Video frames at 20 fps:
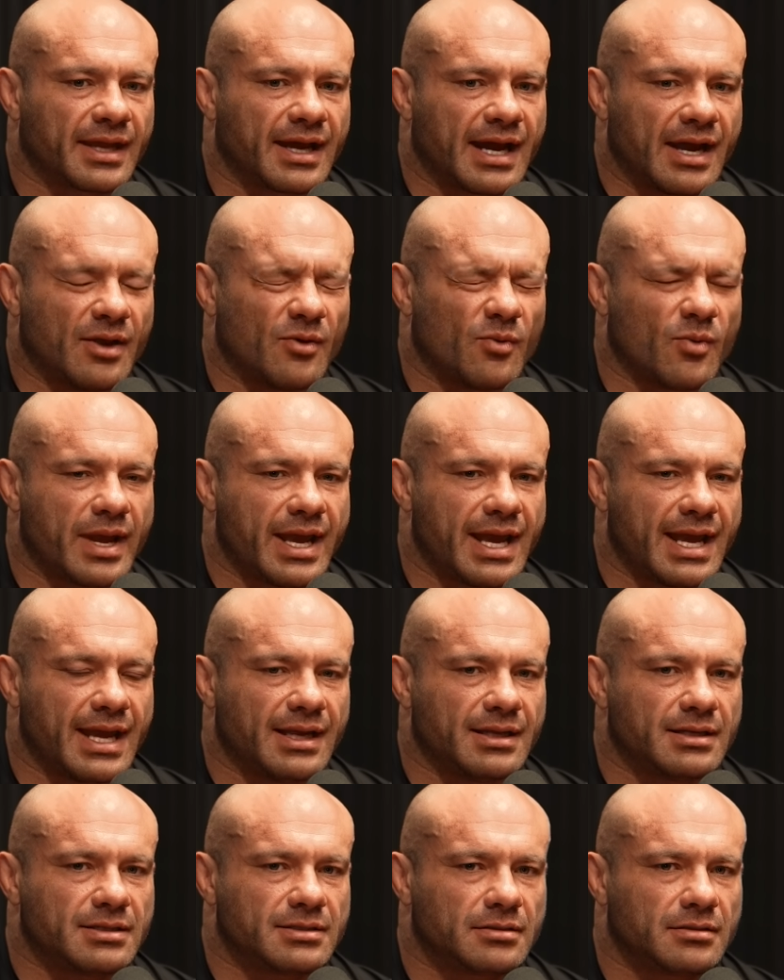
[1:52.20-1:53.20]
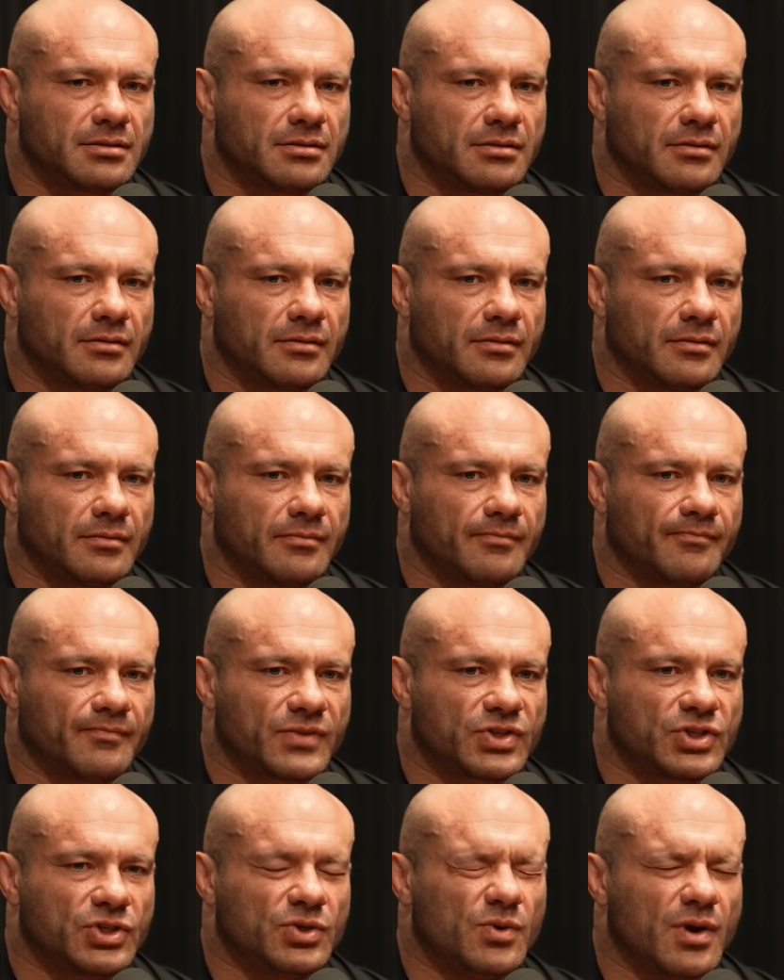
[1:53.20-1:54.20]
I weighed
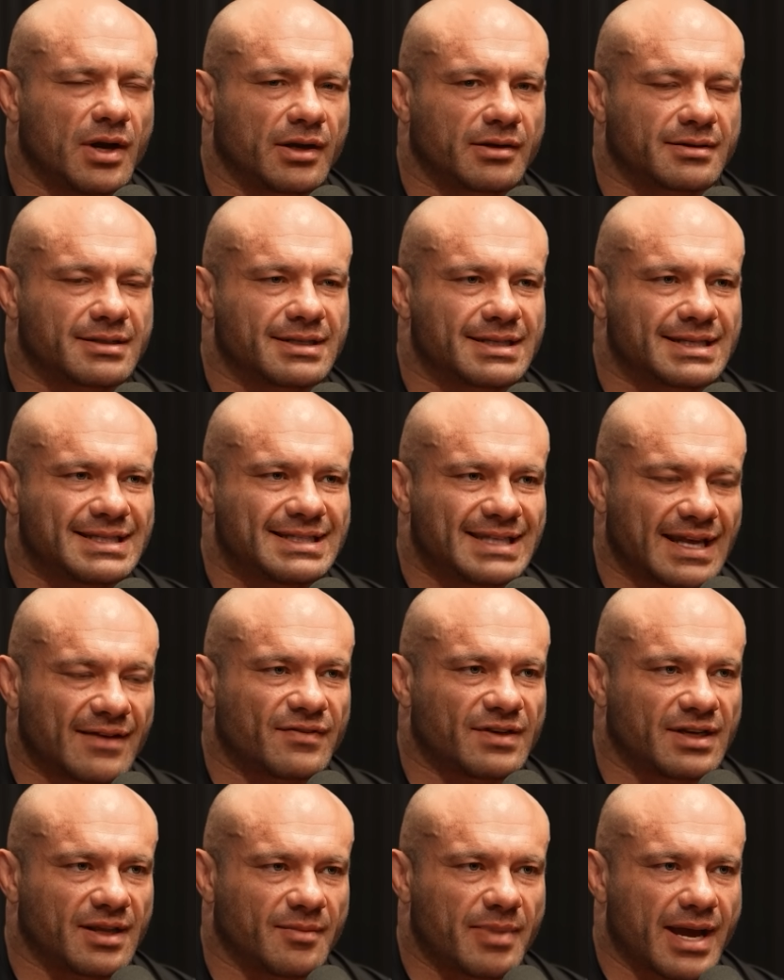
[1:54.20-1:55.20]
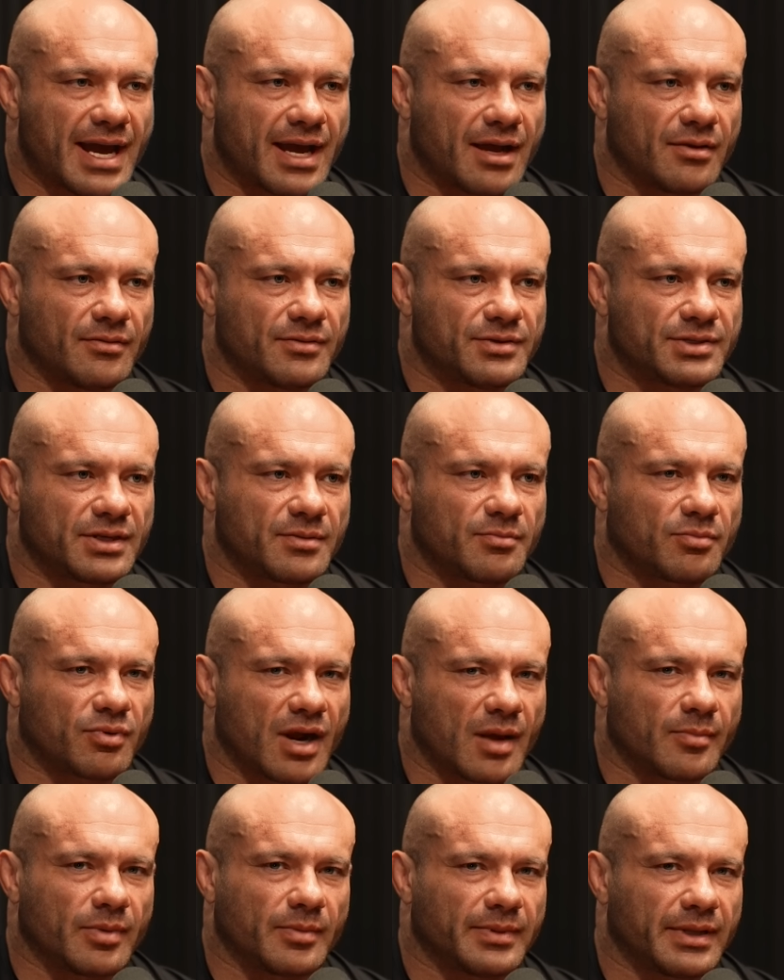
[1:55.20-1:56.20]
two hundred seventy pounds at
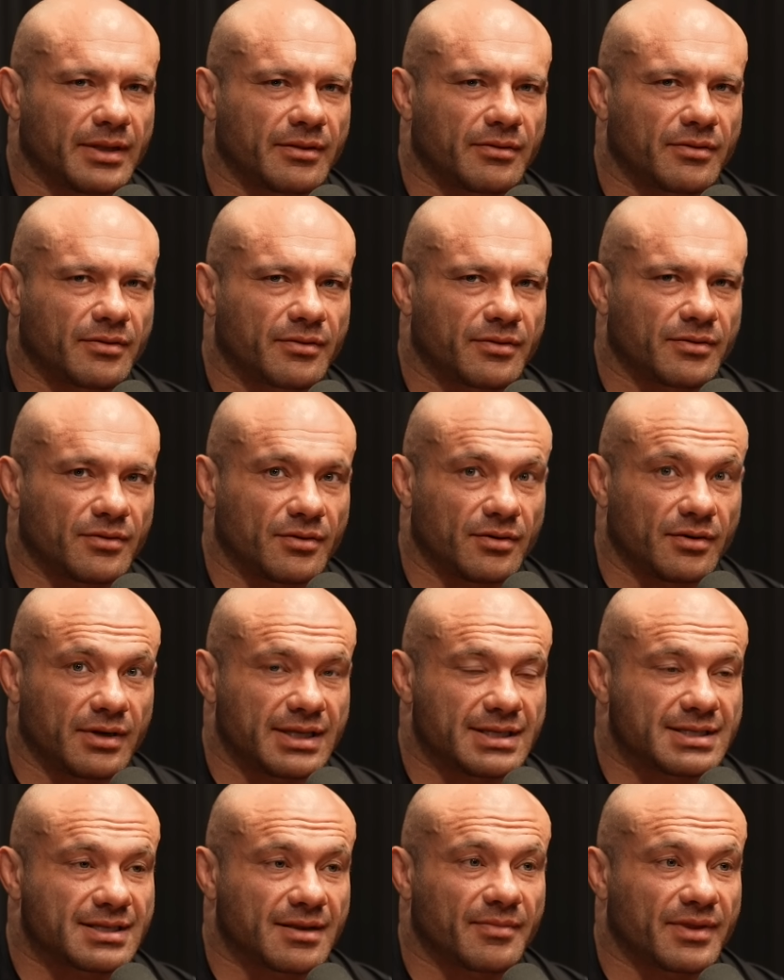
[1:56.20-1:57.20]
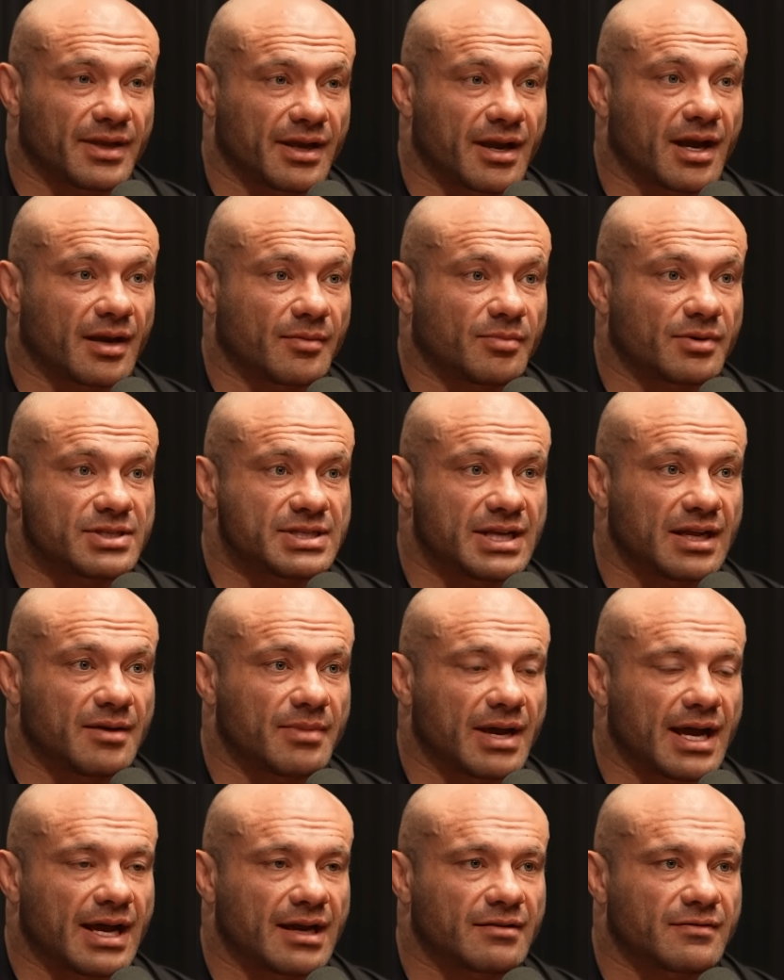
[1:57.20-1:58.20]
probably thirty something odd
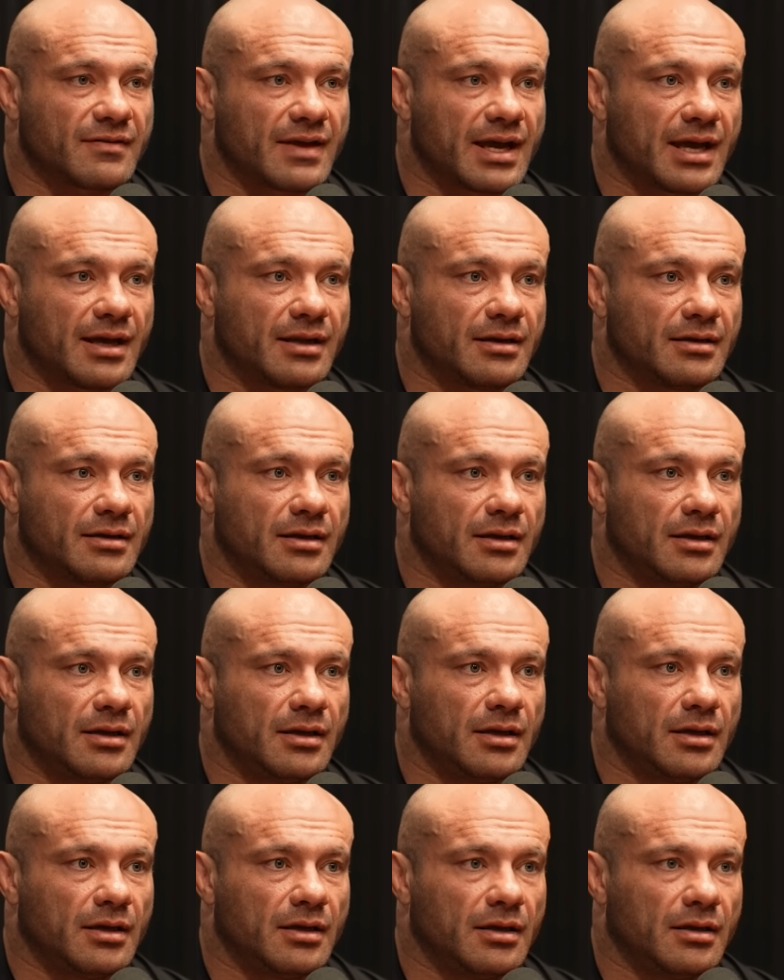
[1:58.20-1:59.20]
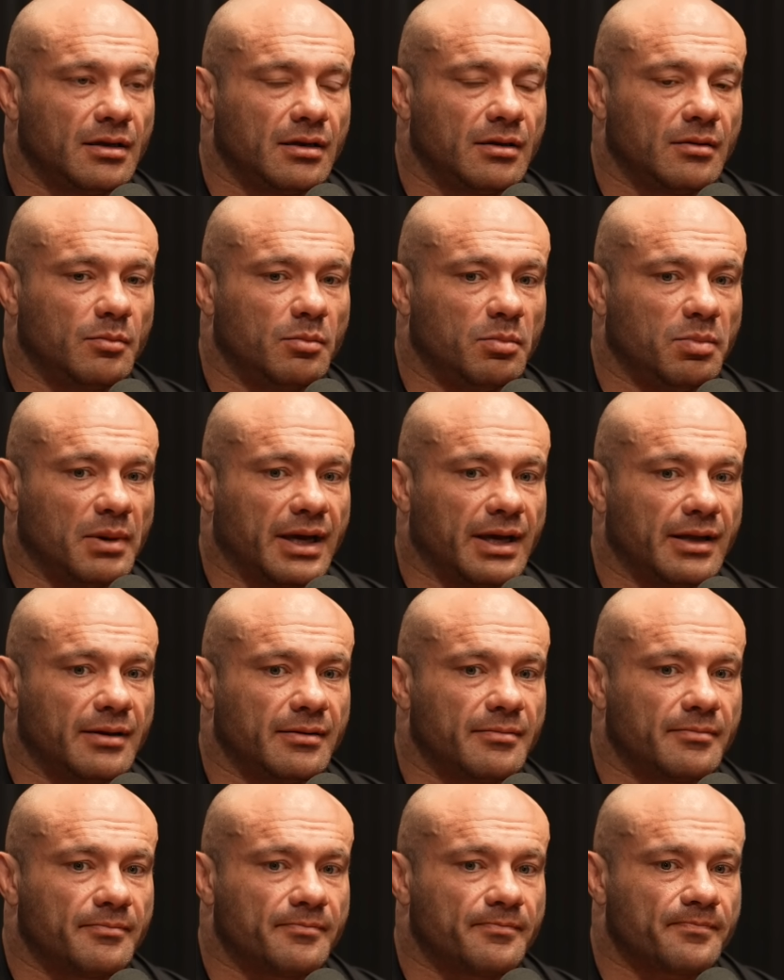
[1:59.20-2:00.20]
percent body fat, but
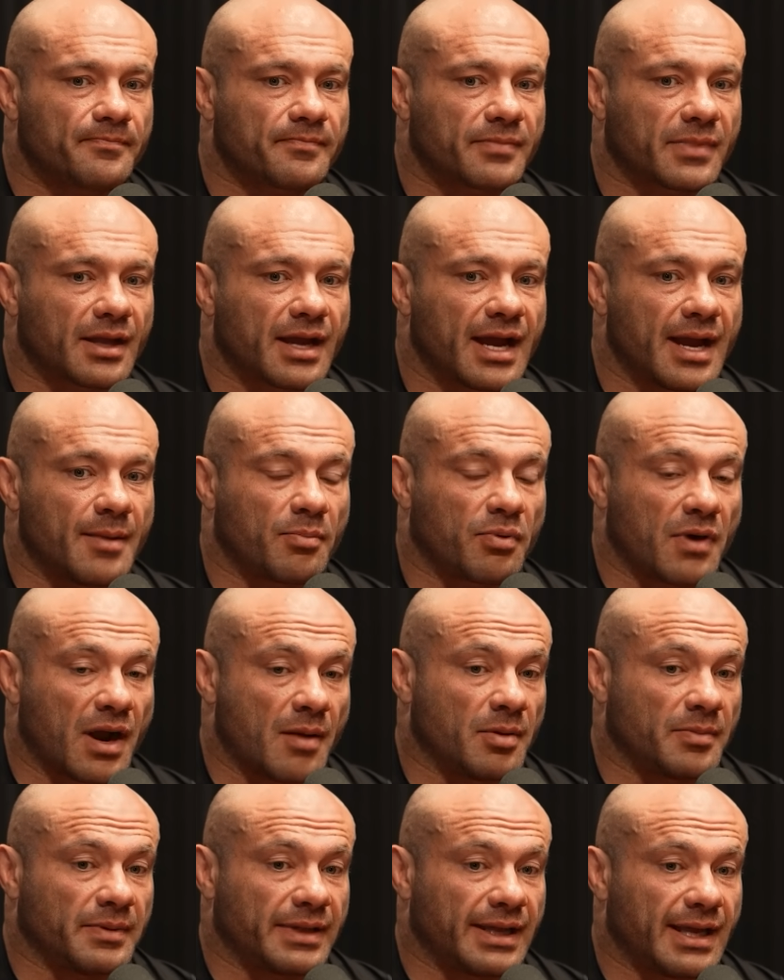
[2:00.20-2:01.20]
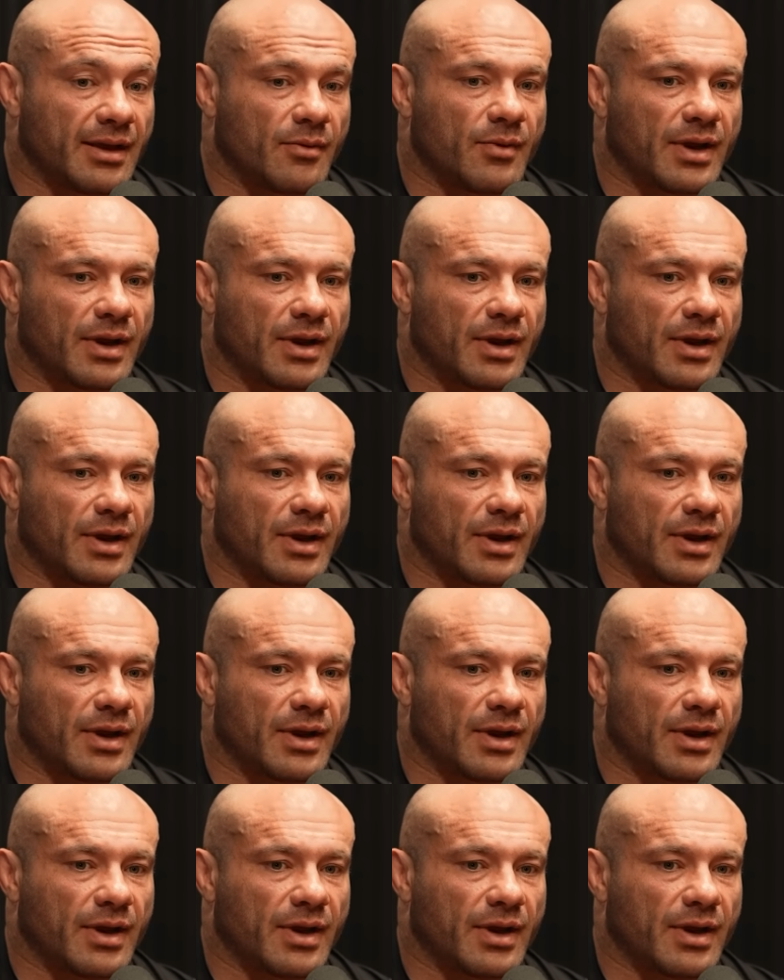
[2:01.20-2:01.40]
I probably,